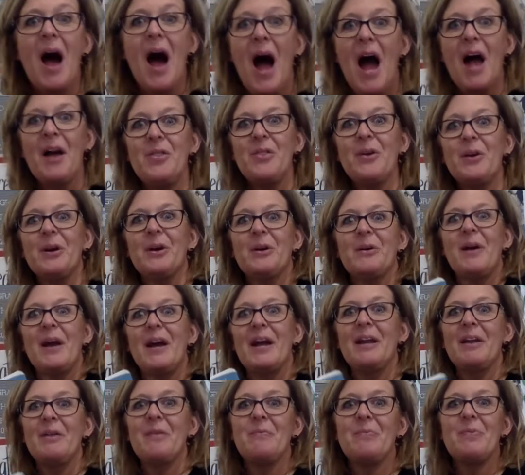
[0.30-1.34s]
Hi, third
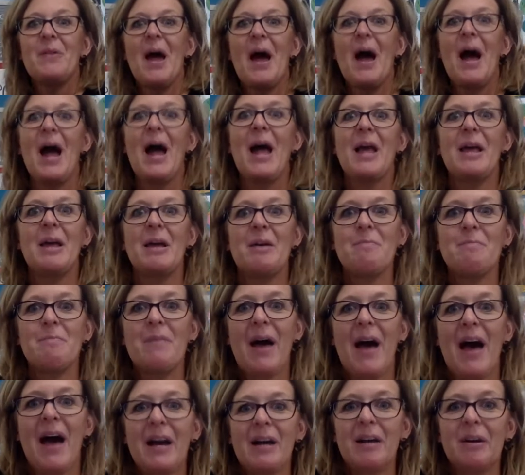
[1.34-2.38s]
grade. I am
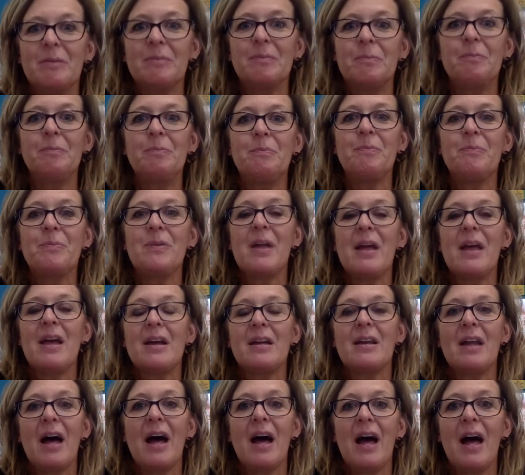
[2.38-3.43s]
back
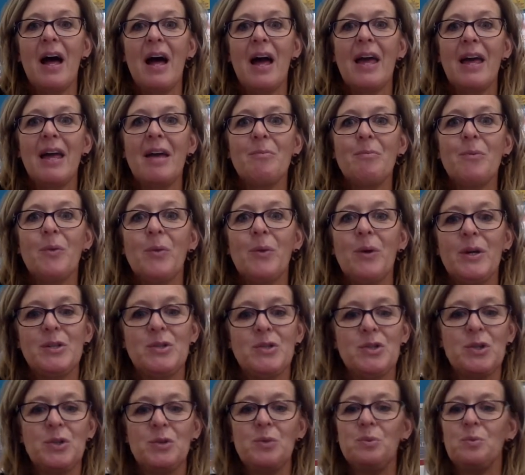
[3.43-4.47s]
and I am going
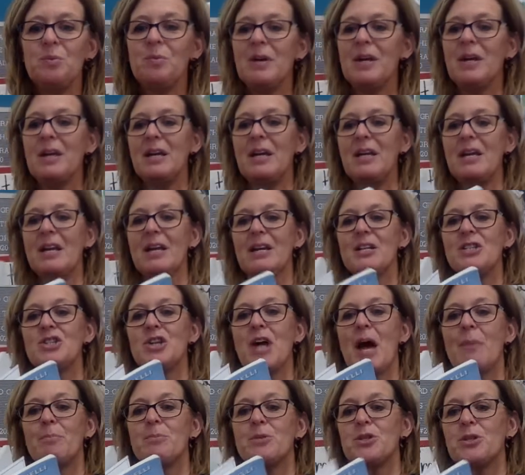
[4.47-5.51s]
to read
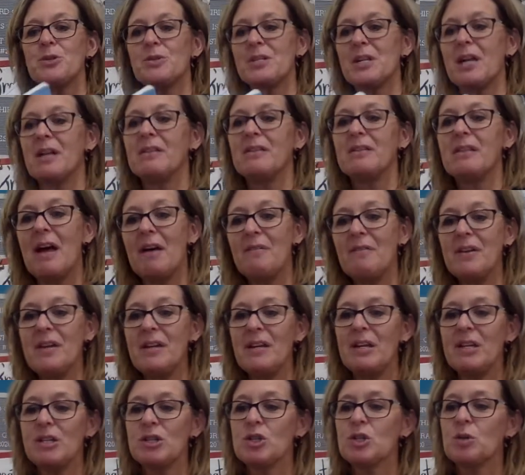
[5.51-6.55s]
chapters 11
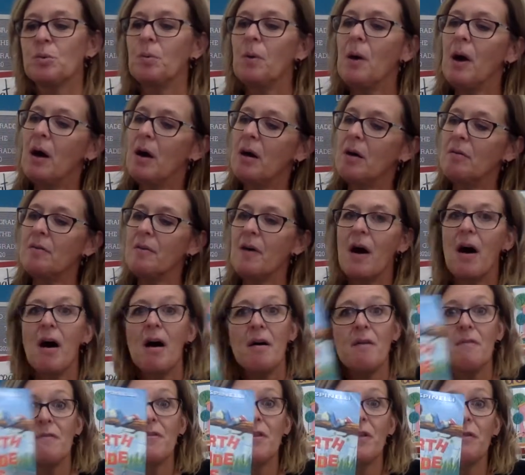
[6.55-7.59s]
and 12
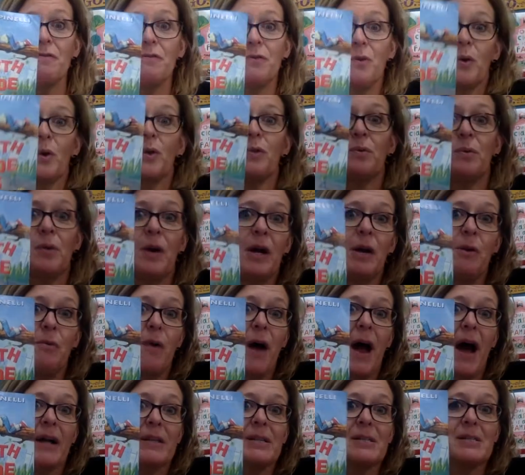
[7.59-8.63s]
of The Fourth Grade
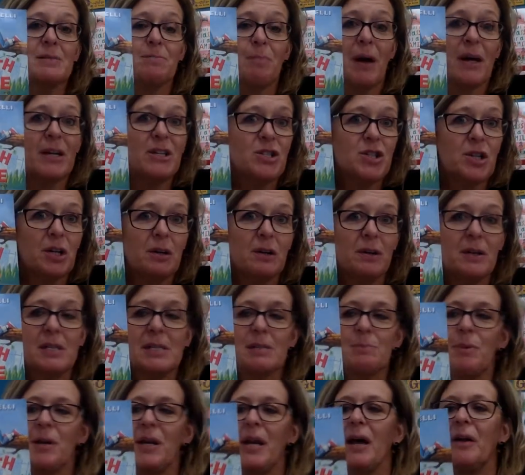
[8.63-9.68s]
Rats by Jerry
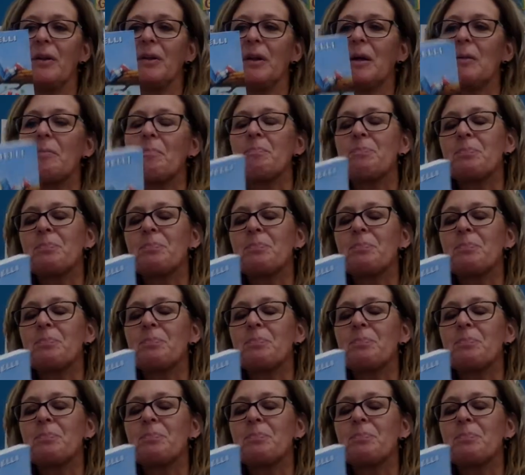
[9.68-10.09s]
Spinelli.